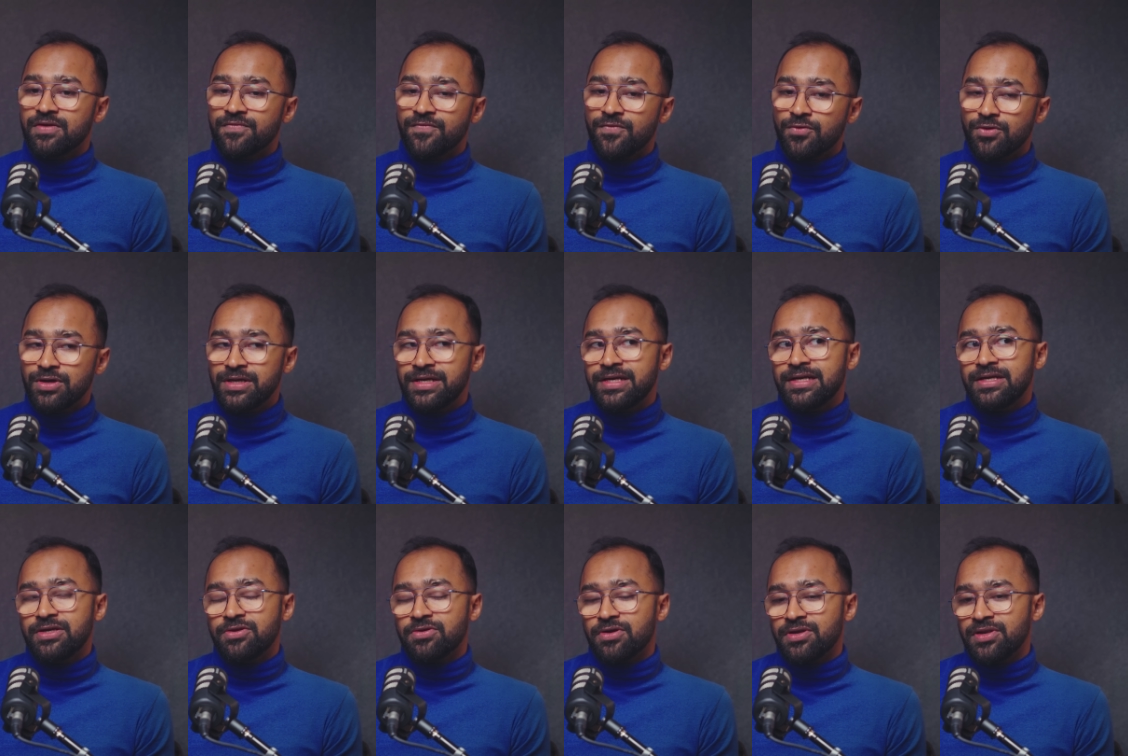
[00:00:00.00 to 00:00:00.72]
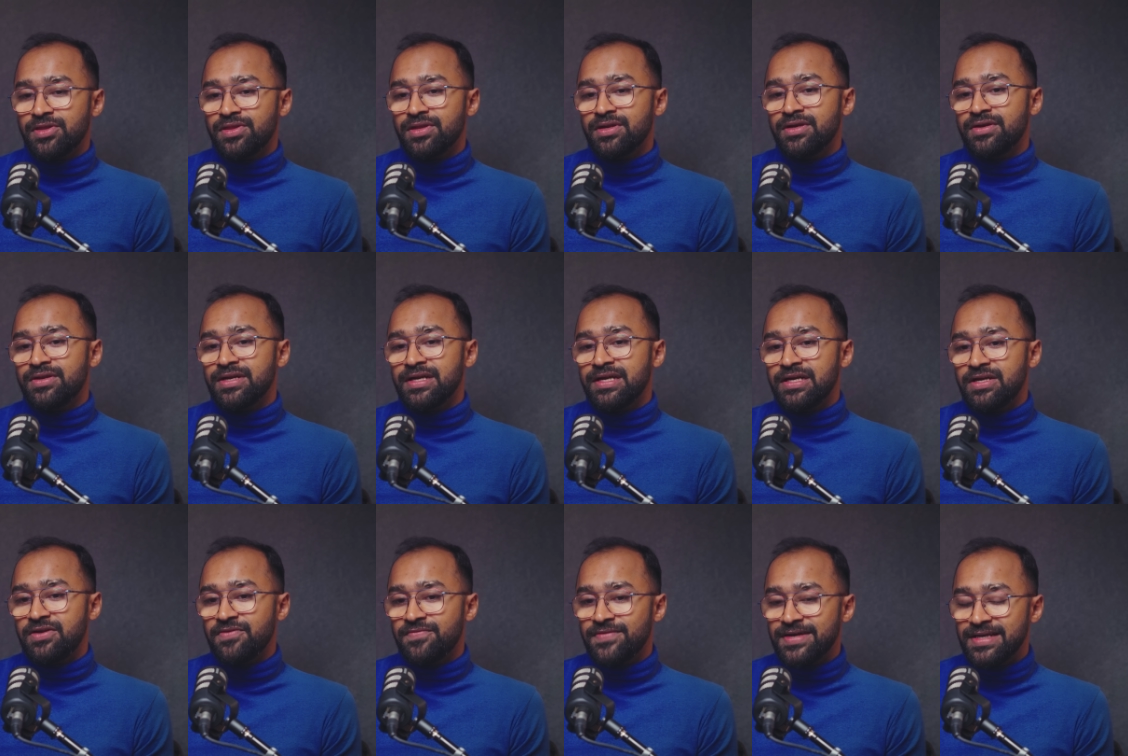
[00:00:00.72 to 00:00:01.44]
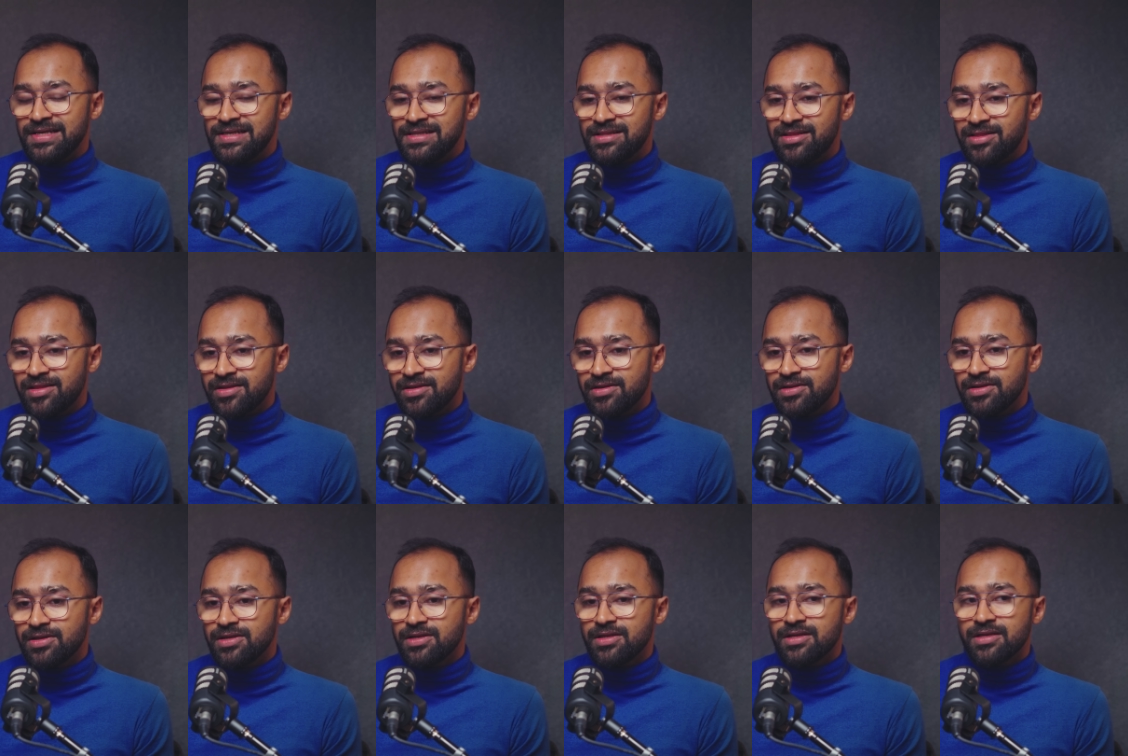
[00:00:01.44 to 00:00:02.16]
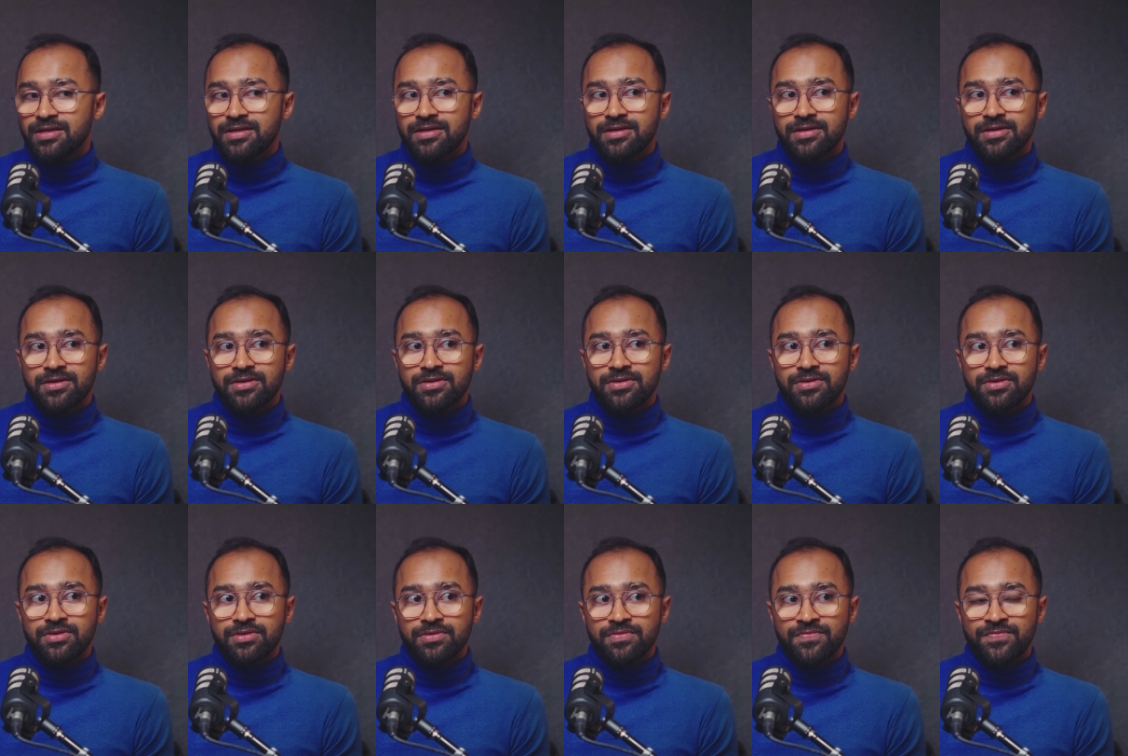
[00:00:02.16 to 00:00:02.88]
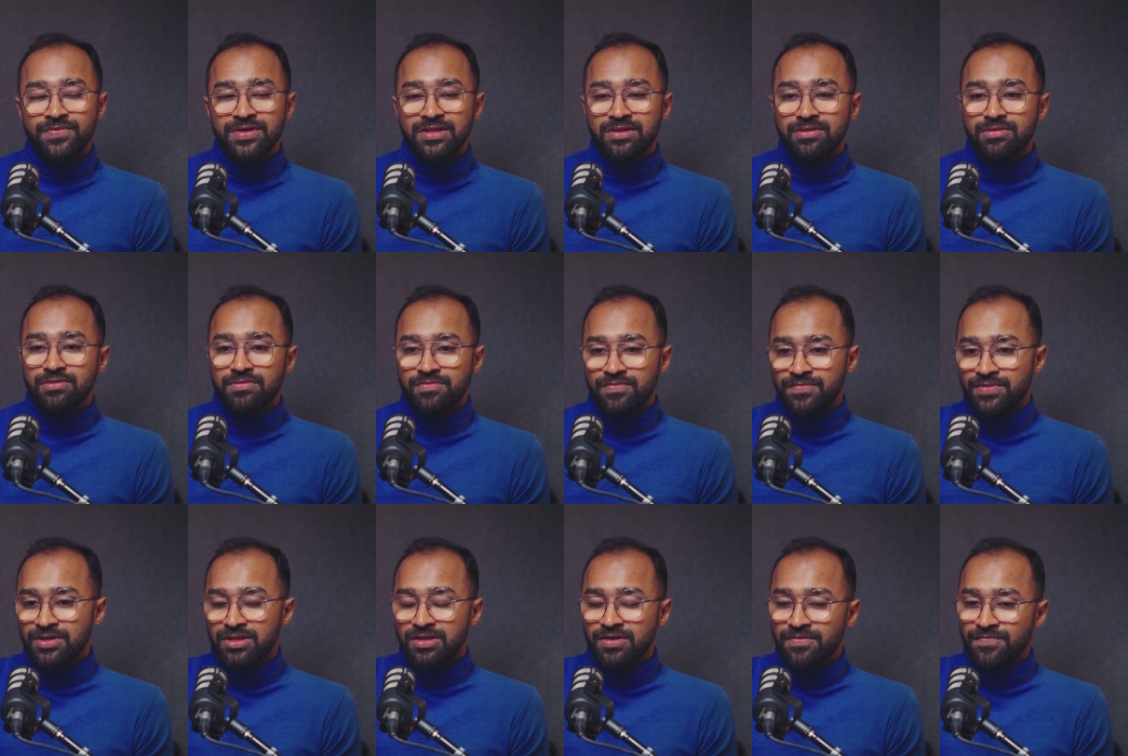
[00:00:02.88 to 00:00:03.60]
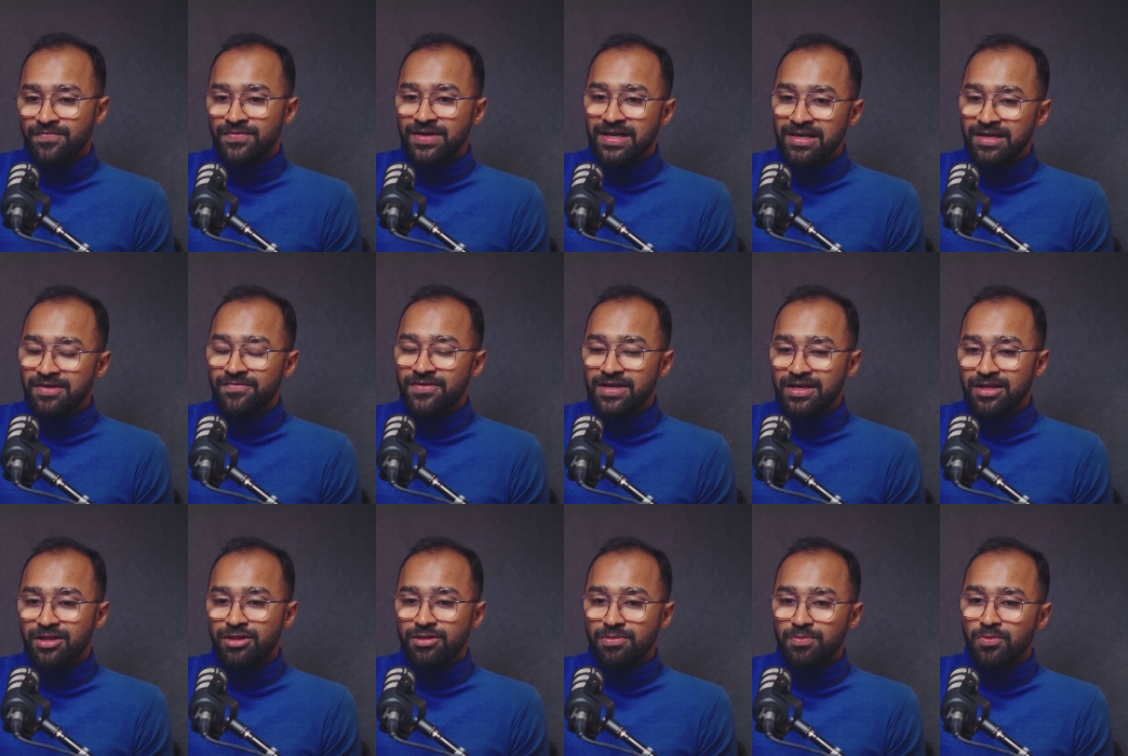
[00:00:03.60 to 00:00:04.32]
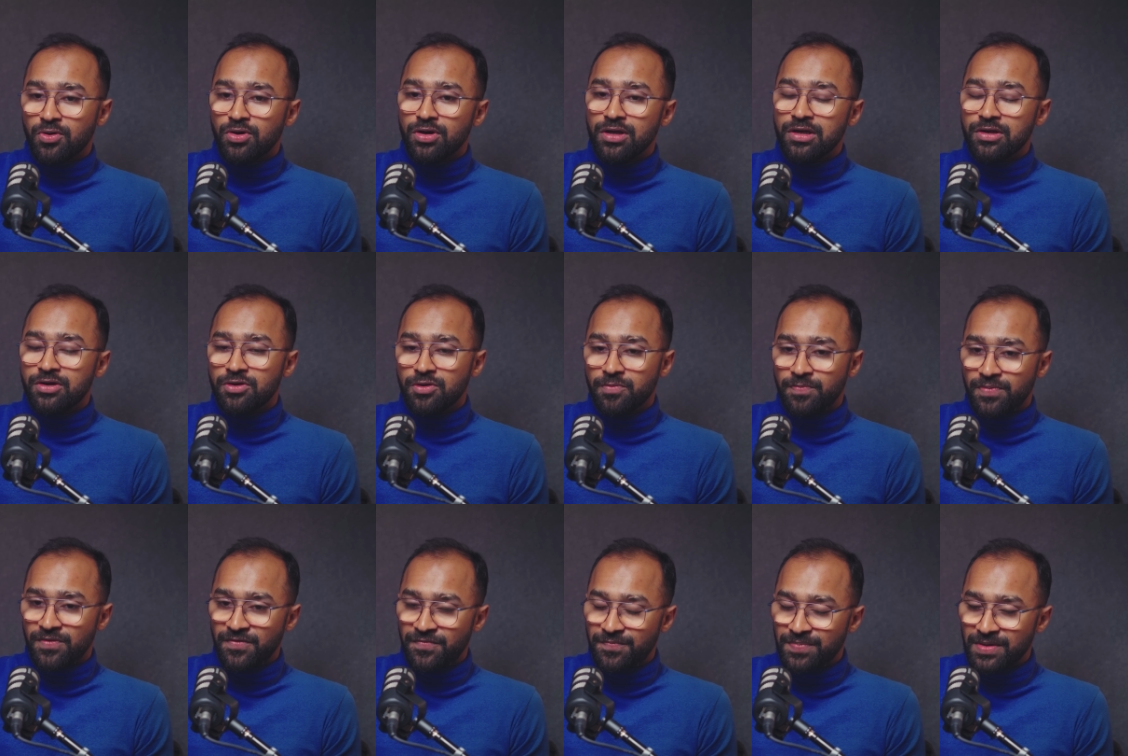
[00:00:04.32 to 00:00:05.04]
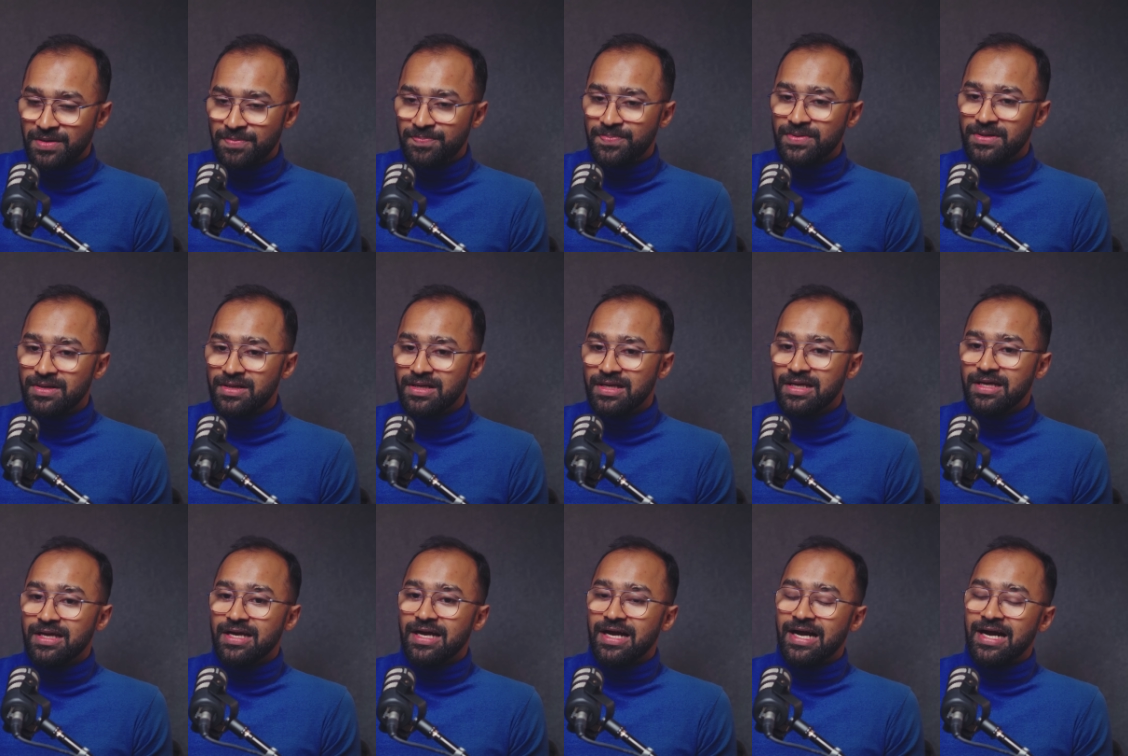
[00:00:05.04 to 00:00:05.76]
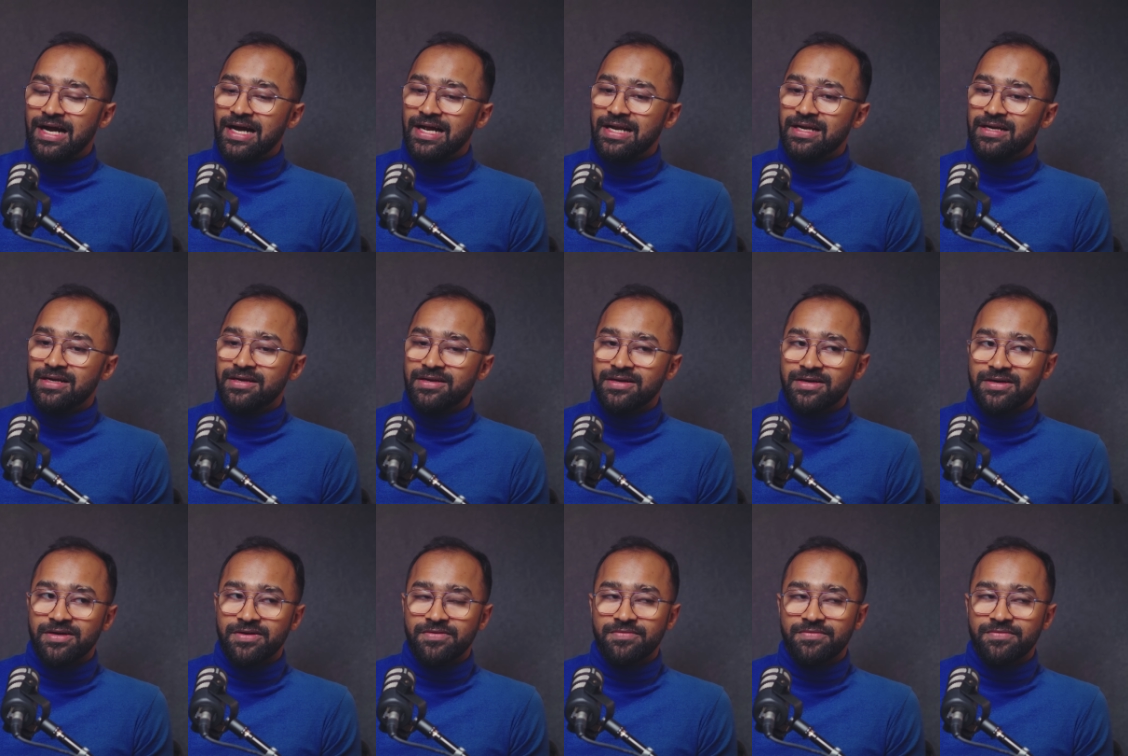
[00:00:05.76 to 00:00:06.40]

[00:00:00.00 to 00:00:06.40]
Won't it concentrate wealth with a very small group of people? And